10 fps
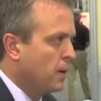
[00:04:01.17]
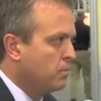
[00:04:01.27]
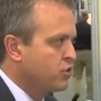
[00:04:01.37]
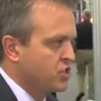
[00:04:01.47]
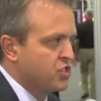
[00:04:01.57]

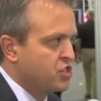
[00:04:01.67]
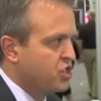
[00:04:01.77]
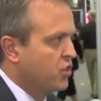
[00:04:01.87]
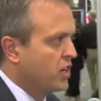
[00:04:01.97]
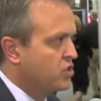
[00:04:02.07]
Just this
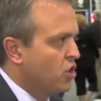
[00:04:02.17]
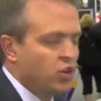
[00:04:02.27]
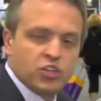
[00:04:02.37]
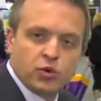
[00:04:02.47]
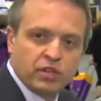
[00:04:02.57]
year I
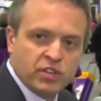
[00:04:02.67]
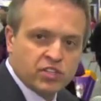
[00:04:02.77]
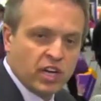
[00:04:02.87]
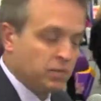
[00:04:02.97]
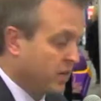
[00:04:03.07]
started doing
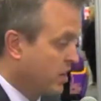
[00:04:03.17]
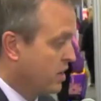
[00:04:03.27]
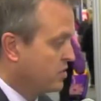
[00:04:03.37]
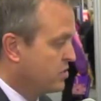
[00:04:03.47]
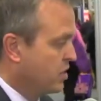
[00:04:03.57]
Invisalign
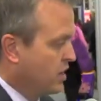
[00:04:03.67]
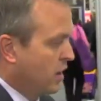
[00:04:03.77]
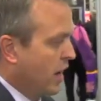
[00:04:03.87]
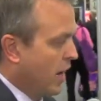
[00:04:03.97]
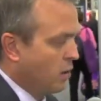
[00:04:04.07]
because
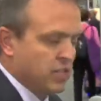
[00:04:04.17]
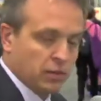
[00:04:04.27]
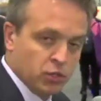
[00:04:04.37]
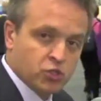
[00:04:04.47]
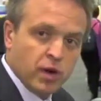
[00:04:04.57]
I was
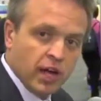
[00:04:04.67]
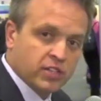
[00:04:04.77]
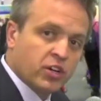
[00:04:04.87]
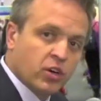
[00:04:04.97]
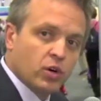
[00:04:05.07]
able to use my
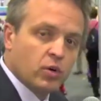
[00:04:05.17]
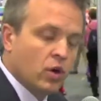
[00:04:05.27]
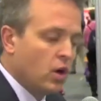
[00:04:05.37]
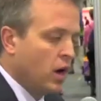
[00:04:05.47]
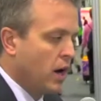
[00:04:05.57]
iTero.
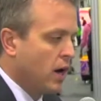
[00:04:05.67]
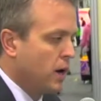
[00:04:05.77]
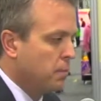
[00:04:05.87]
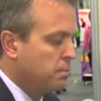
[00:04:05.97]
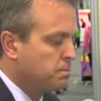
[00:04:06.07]

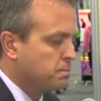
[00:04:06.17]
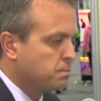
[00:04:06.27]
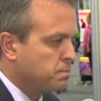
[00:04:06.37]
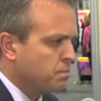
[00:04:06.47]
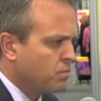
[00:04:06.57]
I
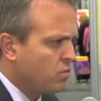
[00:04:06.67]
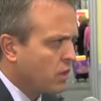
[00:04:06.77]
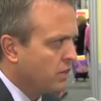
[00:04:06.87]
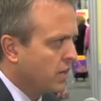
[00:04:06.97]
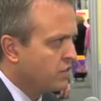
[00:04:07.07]

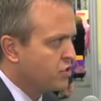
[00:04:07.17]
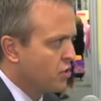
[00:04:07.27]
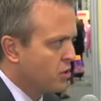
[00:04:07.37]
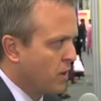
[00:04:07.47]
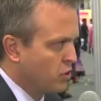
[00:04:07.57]
think I've
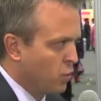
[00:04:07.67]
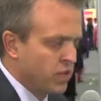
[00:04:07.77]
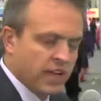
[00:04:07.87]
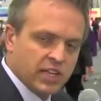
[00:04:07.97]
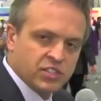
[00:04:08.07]
started about 20
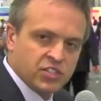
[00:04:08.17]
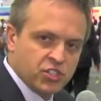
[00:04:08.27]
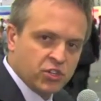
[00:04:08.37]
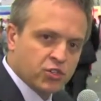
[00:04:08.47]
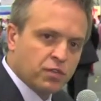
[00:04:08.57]
cases this
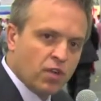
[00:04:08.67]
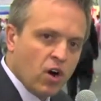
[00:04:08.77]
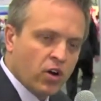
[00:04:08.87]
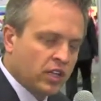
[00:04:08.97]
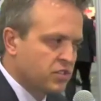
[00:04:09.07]
year so
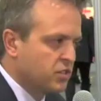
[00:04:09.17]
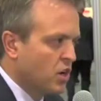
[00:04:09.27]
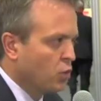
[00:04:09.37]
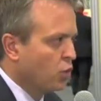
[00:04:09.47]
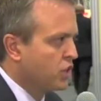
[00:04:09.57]
far, and it's
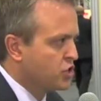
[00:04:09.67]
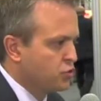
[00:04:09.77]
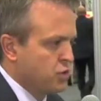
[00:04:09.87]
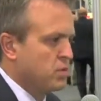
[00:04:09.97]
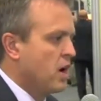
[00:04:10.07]
really
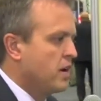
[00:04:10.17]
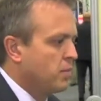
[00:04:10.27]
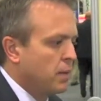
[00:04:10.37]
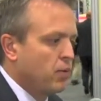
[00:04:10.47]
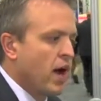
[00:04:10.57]
streamlined
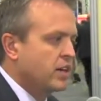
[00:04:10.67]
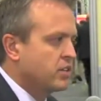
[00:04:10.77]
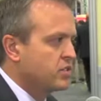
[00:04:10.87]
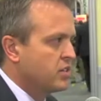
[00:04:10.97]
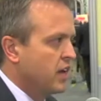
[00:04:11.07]
my
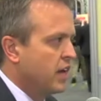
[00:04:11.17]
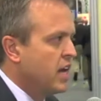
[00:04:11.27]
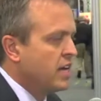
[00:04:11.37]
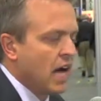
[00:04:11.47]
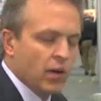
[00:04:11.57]
practice in that
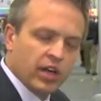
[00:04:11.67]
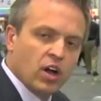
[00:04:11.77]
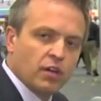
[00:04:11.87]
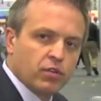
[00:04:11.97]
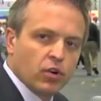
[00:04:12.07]
now I can
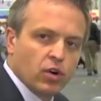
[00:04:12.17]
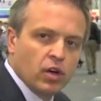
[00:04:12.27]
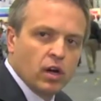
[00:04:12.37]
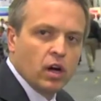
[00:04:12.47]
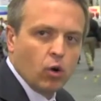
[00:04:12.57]
offer
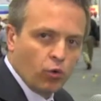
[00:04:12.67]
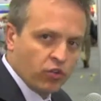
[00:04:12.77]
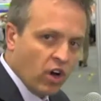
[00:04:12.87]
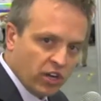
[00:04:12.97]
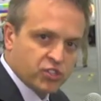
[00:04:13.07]

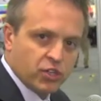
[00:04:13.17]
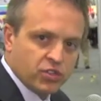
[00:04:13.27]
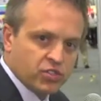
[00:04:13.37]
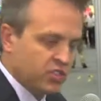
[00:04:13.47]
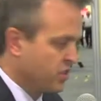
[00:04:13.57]
orthodontic
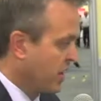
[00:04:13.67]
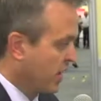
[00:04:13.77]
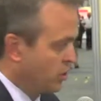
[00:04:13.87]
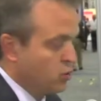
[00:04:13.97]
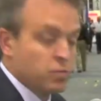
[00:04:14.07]
services and I
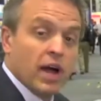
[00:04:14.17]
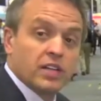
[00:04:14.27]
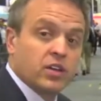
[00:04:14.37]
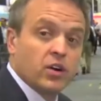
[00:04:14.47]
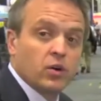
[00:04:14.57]
can use my
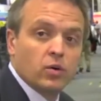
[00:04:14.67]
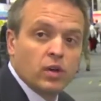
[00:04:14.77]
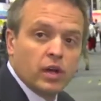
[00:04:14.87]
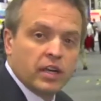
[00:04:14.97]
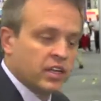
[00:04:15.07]
iTero.
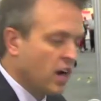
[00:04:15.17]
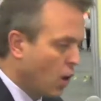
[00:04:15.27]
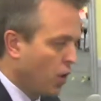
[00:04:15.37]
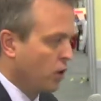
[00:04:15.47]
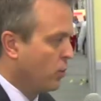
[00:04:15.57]
I did
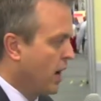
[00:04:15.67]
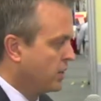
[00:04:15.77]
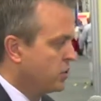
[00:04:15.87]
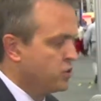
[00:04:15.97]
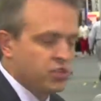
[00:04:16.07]
not want to go back
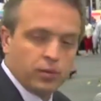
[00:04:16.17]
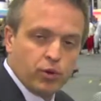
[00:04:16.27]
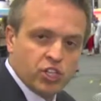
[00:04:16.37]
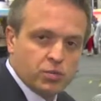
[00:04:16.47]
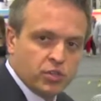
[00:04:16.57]
to using
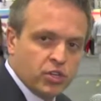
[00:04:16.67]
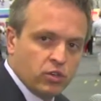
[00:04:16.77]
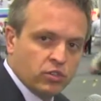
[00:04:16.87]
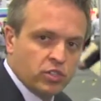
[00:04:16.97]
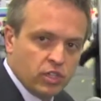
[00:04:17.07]
impression
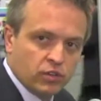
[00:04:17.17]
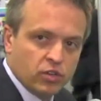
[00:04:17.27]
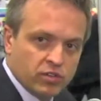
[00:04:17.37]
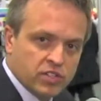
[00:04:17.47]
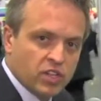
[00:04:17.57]
material to deliver
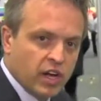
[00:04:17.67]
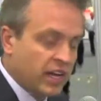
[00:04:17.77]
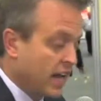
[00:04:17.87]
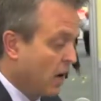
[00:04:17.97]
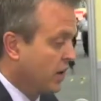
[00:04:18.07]
Invisalign,
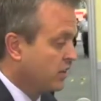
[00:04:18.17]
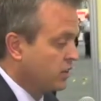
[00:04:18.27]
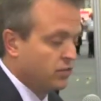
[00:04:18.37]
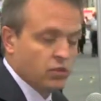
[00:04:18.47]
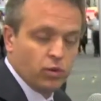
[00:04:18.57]
and now I can
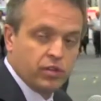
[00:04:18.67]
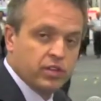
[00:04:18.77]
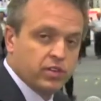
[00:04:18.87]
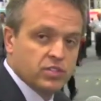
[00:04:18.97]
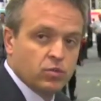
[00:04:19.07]
deliver it with
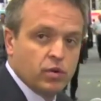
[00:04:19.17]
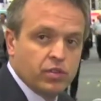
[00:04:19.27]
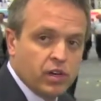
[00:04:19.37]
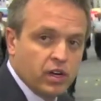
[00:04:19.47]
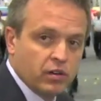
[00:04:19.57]

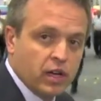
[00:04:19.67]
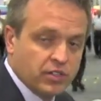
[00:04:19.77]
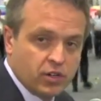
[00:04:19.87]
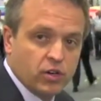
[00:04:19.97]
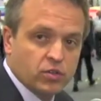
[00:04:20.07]

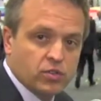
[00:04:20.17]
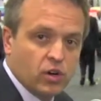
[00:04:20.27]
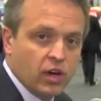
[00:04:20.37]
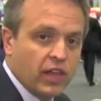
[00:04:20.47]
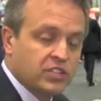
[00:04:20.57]
iTero.
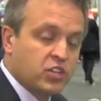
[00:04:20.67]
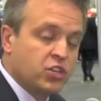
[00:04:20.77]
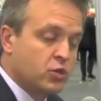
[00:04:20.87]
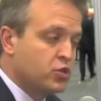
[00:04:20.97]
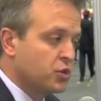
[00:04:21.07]
So that's a
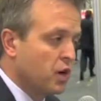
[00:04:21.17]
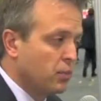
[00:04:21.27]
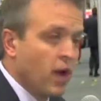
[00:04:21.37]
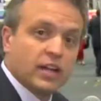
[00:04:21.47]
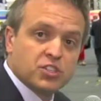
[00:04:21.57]
huge
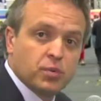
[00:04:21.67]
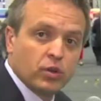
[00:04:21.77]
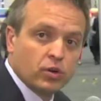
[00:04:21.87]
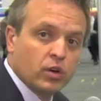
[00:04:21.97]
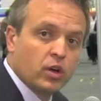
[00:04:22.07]
practice
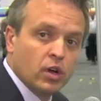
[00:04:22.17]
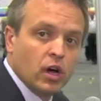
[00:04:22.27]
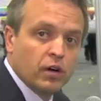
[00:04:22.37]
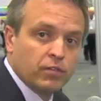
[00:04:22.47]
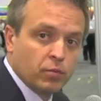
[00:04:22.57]
builder
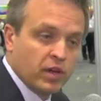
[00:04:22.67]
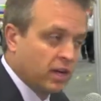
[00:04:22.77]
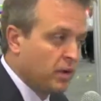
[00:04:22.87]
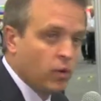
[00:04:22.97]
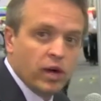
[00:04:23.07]
for me
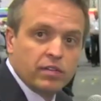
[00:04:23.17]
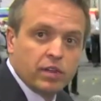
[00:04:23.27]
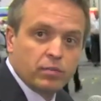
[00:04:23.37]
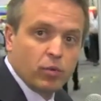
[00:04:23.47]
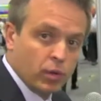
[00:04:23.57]
and my wife
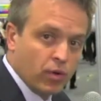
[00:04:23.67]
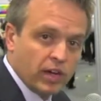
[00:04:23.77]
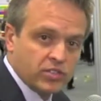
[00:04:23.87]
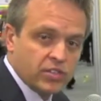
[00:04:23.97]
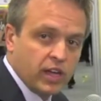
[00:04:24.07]
that we
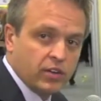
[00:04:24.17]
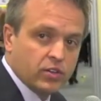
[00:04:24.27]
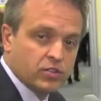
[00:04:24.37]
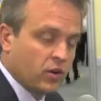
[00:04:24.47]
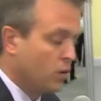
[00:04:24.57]
practice together.
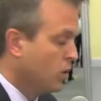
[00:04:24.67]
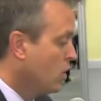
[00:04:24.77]
So